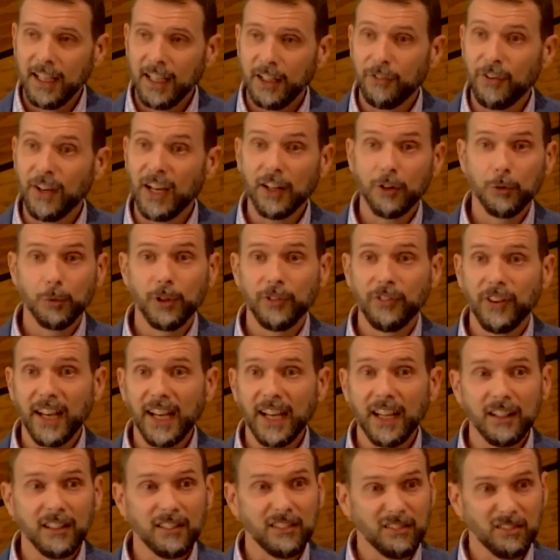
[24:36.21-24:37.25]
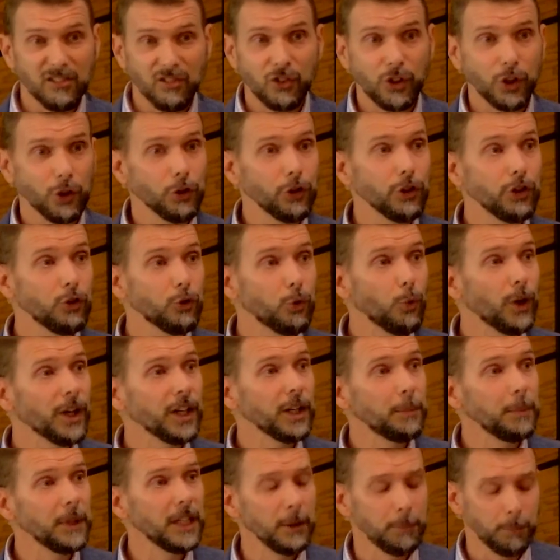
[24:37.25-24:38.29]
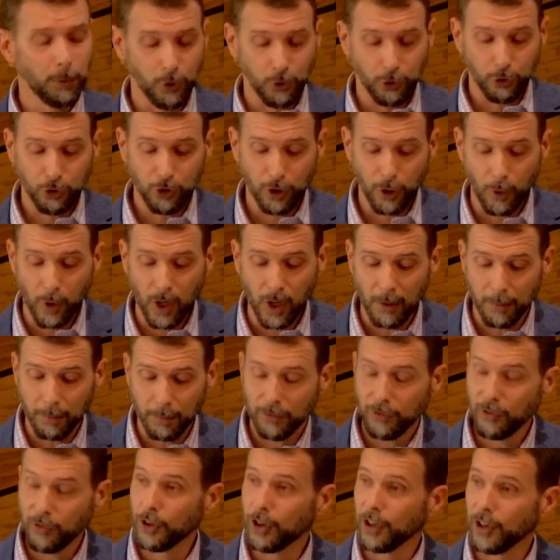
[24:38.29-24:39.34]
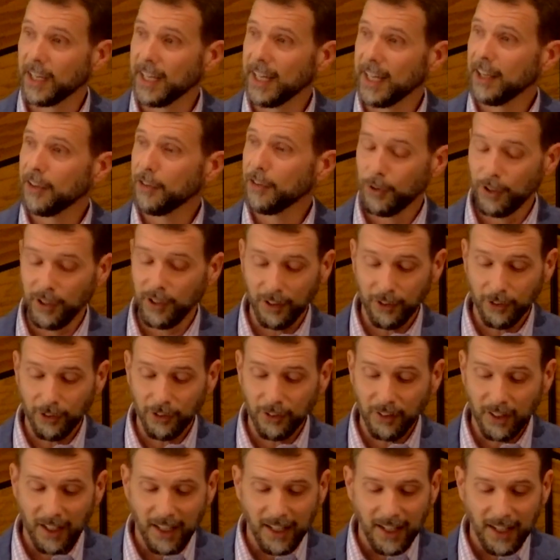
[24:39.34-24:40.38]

In fact, we've had nearly 20 people show up for our gatherings.